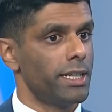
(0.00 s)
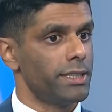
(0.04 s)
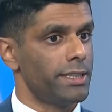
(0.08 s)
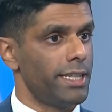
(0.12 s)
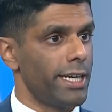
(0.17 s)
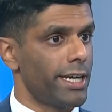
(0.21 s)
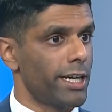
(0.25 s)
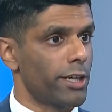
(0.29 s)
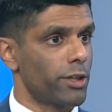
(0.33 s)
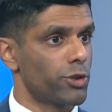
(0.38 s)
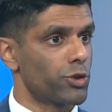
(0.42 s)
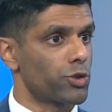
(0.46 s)

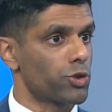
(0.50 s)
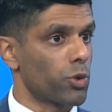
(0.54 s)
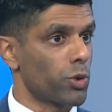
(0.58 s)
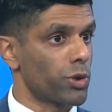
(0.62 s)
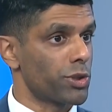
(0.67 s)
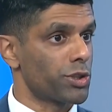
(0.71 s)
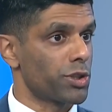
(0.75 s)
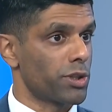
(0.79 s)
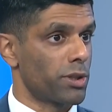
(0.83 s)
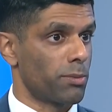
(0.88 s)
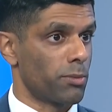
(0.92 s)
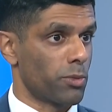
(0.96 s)
take out a
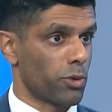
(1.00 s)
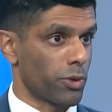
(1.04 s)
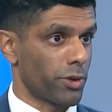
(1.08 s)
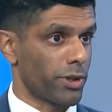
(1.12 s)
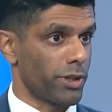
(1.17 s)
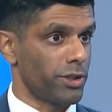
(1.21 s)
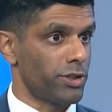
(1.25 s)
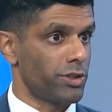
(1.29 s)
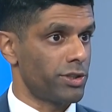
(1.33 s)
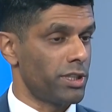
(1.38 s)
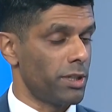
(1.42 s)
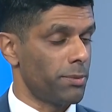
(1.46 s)
short-term
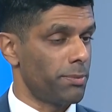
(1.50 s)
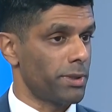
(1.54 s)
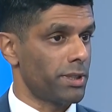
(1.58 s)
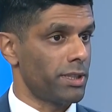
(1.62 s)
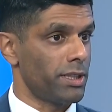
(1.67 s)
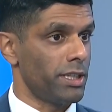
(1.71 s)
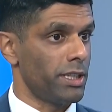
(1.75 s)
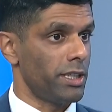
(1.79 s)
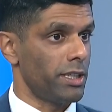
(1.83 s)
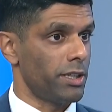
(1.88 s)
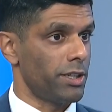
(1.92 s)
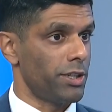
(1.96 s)
mortgage,
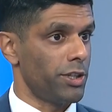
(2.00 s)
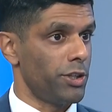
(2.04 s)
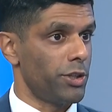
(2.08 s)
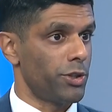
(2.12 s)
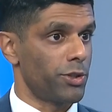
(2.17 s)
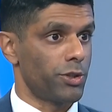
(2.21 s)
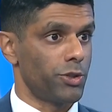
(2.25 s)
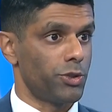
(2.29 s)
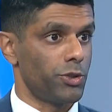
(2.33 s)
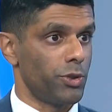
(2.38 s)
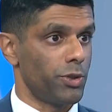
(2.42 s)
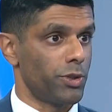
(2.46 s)
typically a
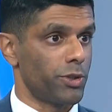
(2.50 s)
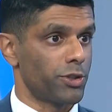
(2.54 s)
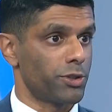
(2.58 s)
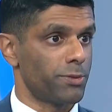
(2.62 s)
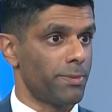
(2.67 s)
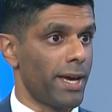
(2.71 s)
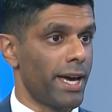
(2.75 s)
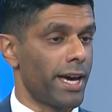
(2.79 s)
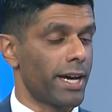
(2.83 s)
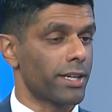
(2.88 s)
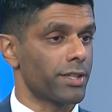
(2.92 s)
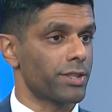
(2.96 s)
year to 2
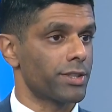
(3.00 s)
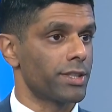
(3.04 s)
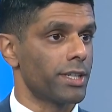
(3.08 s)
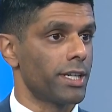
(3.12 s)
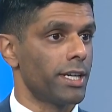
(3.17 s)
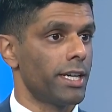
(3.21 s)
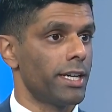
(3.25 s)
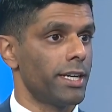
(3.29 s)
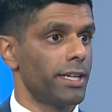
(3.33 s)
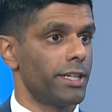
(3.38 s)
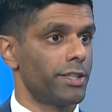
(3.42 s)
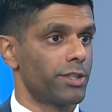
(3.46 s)
years max
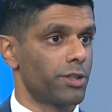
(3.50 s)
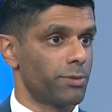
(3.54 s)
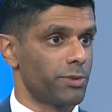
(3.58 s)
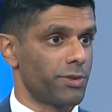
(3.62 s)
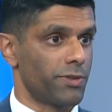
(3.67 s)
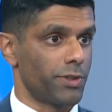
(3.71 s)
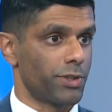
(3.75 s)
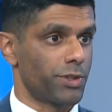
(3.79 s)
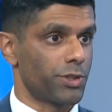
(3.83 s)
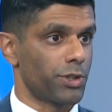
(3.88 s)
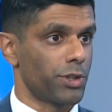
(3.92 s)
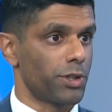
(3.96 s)
in terms
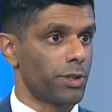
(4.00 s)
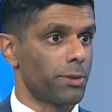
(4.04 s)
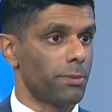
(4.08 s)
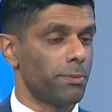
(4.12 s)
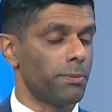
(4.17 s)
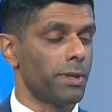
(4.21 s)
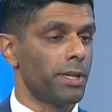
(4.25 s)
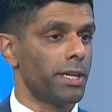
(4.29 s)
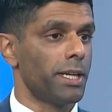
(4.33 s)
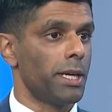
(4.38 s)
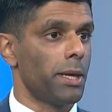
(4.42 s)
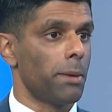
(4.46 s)
of the term,